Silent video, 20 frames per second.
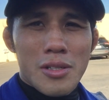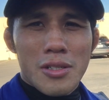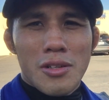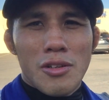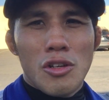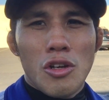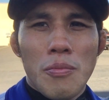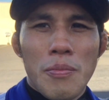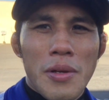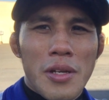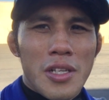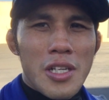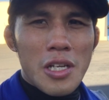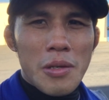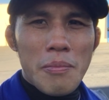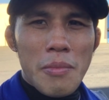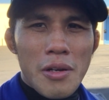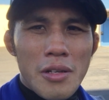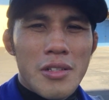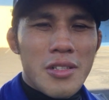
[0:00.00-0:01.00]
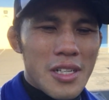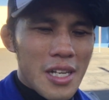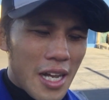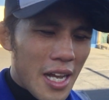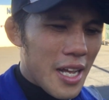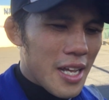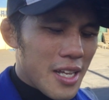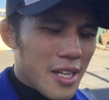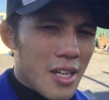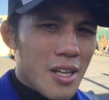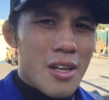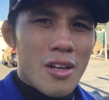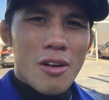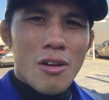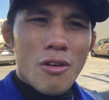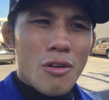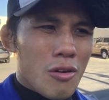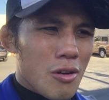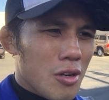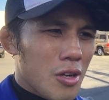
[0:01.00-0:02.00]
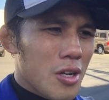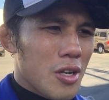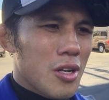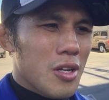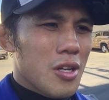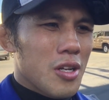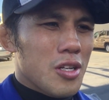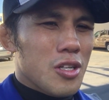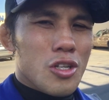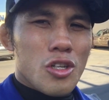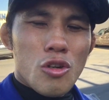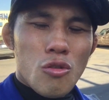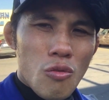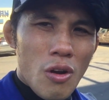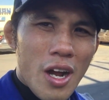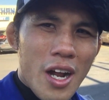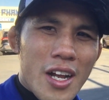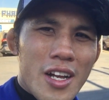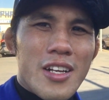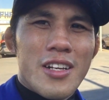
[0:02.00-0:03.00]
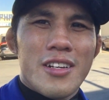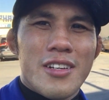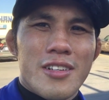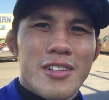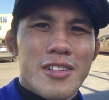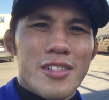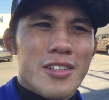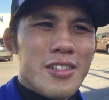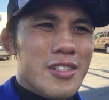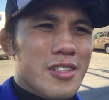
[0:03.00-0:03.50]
European kickboxing guy, or karate